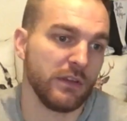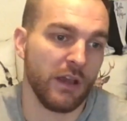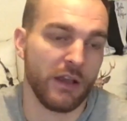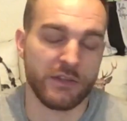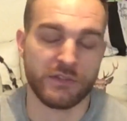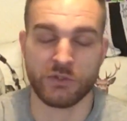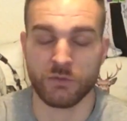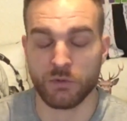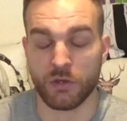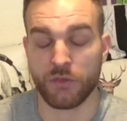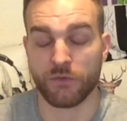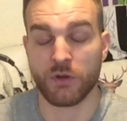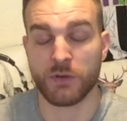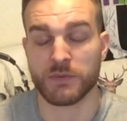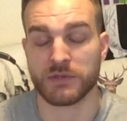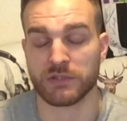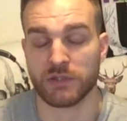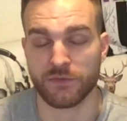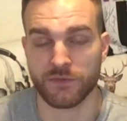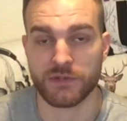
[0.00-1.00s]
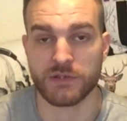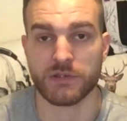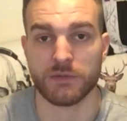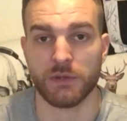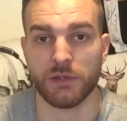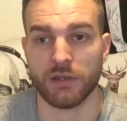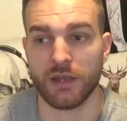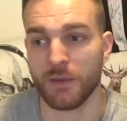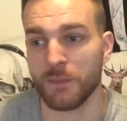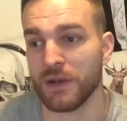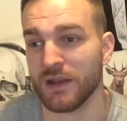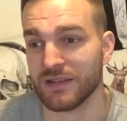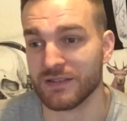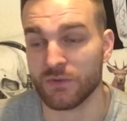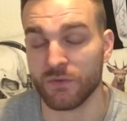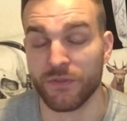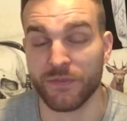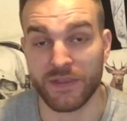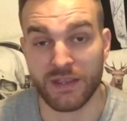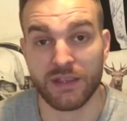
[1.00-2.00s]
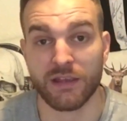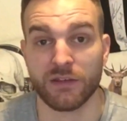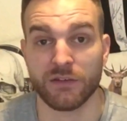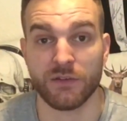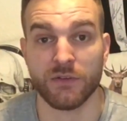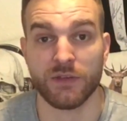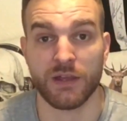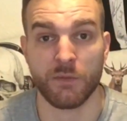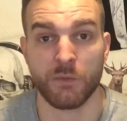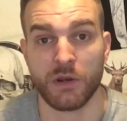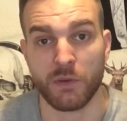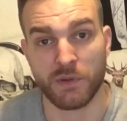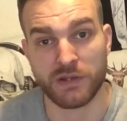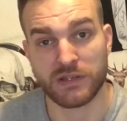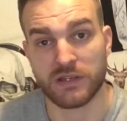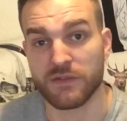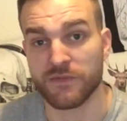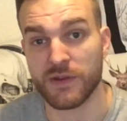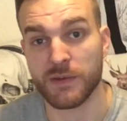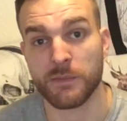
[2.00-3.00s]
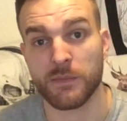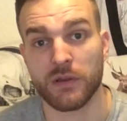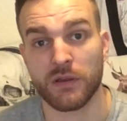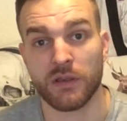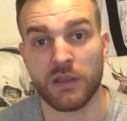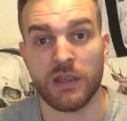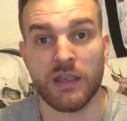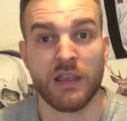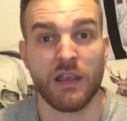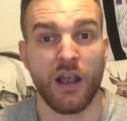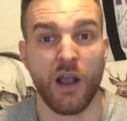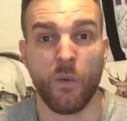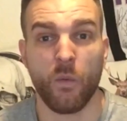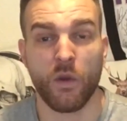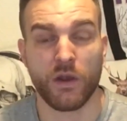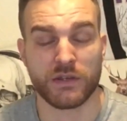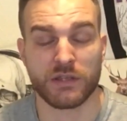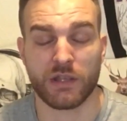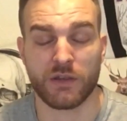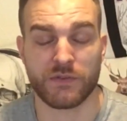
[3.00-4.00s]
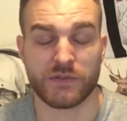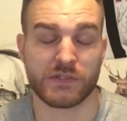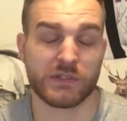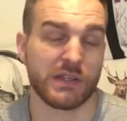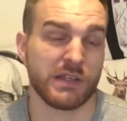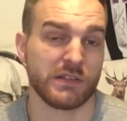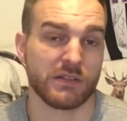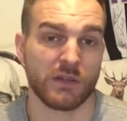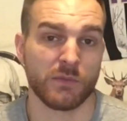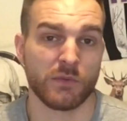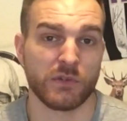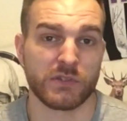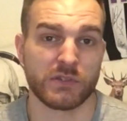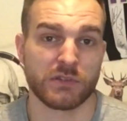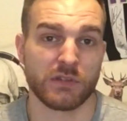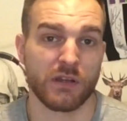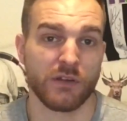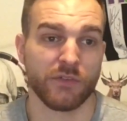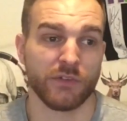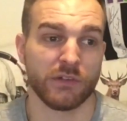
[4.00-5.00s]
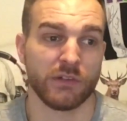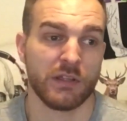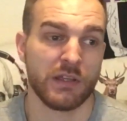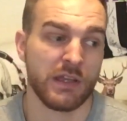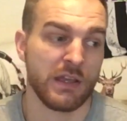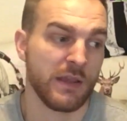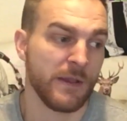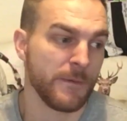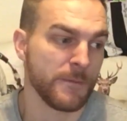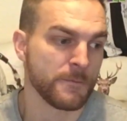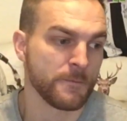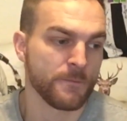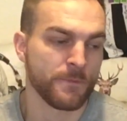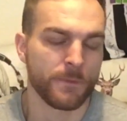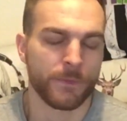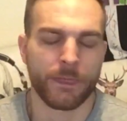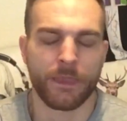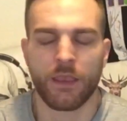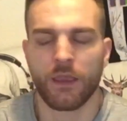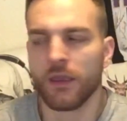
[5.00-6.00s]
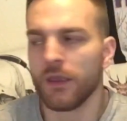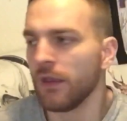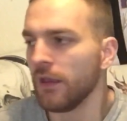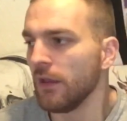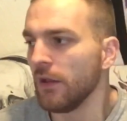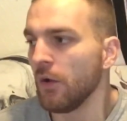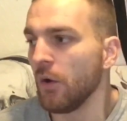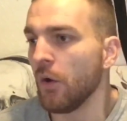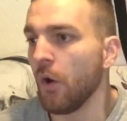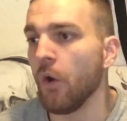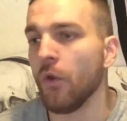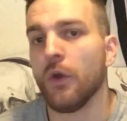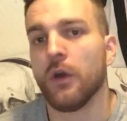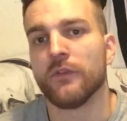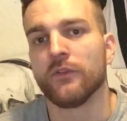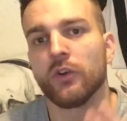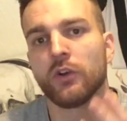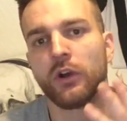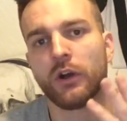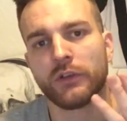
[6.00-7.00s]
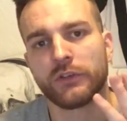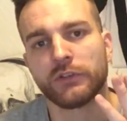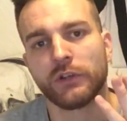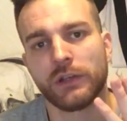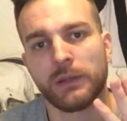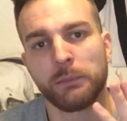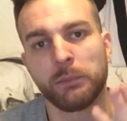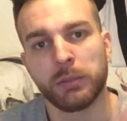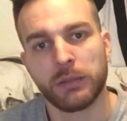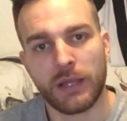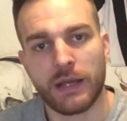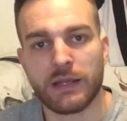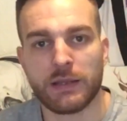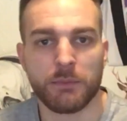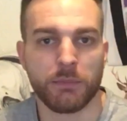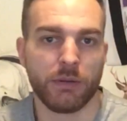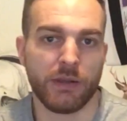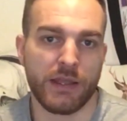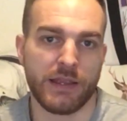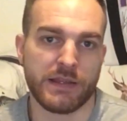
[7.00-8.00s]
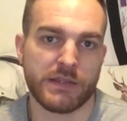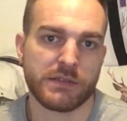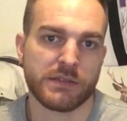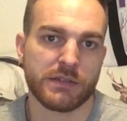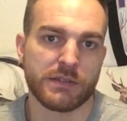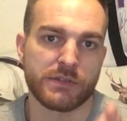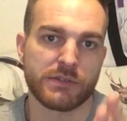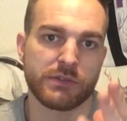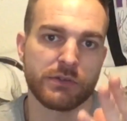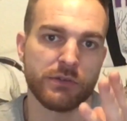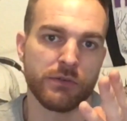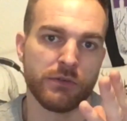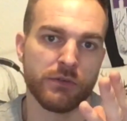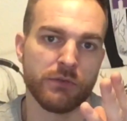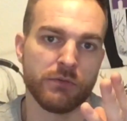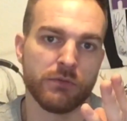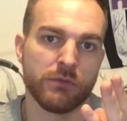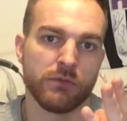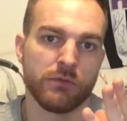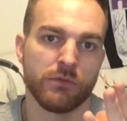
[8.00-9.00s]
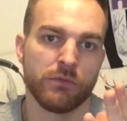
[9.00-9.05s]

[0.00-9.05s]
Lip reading: I still want to throw myself into it. I mean, I still think I do that. When I went to November, I wanted to go and see so much stuff, and although I've not got a solid plan in place as to